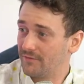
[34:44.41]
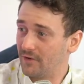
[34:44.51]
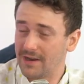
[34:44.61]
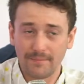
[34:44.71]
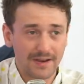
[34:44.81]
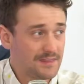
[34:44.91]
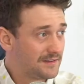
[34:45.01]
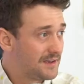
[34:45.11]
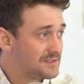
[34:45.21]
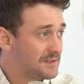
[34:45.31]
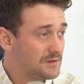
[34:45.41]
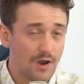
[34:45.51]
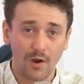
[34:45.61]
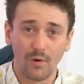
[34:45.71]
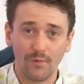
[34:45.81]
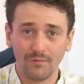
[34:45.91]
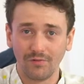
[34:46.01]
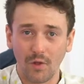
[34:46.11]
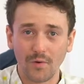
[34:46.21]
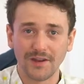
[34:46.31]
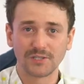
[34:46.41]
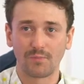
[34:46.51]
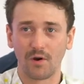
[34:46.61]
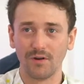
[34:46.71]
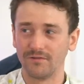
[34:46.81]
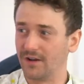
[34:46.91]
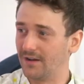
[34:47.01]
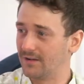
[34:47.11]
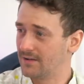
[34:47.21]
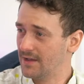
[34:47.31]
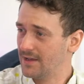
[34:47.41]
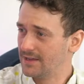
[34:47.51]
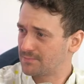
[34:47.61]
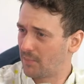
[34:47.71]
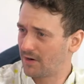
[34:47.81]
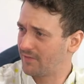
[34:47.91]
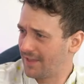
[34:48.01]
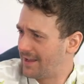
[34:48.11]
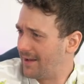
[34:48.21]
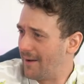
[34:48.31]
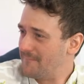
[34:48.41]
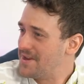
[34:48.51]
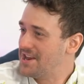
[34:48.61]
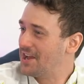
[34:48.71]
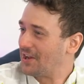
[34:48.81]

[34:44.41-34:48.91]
For anybody that doesn't know, Logan is part of a is part of like a, a media